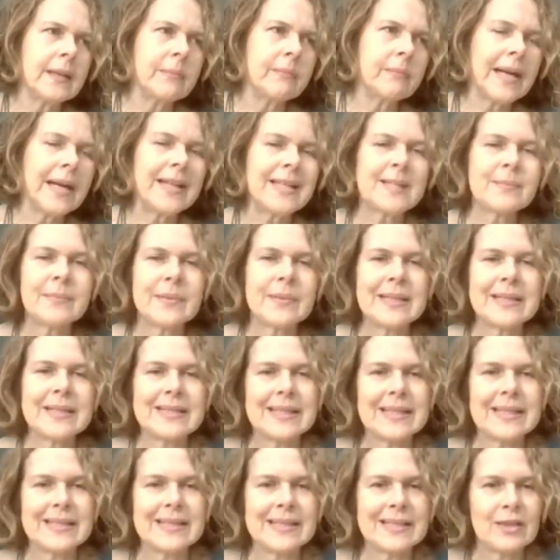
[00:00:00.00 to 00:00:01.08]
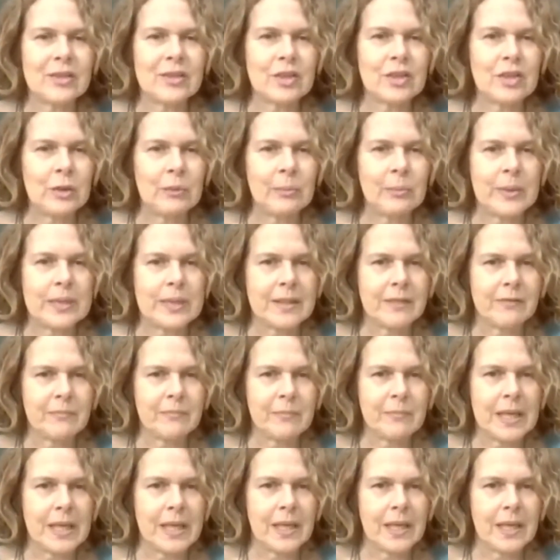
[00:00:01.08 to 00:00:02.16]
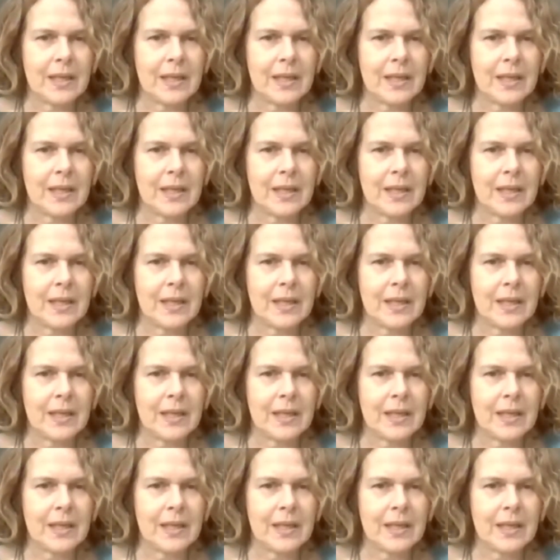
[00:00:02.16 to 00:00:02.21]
My husband says it's stupid of me.